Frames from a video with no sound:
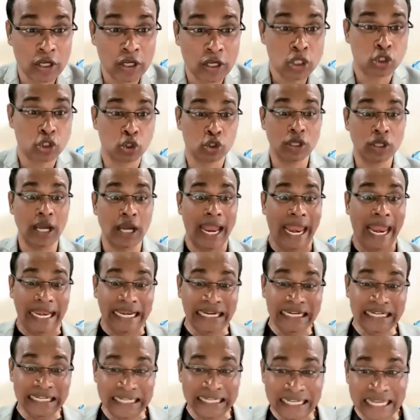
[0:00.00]
So the
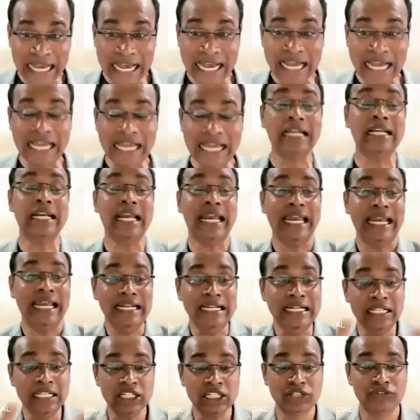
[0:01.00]
entire
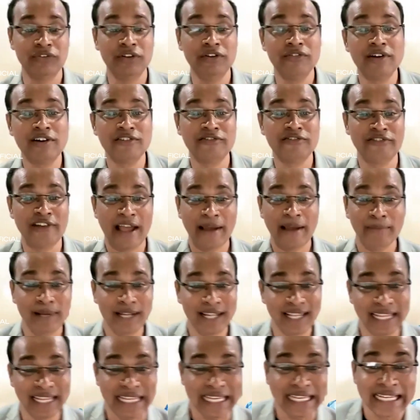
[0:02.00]
indusviva
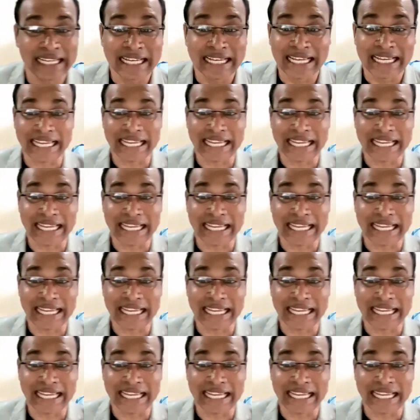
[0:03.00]
family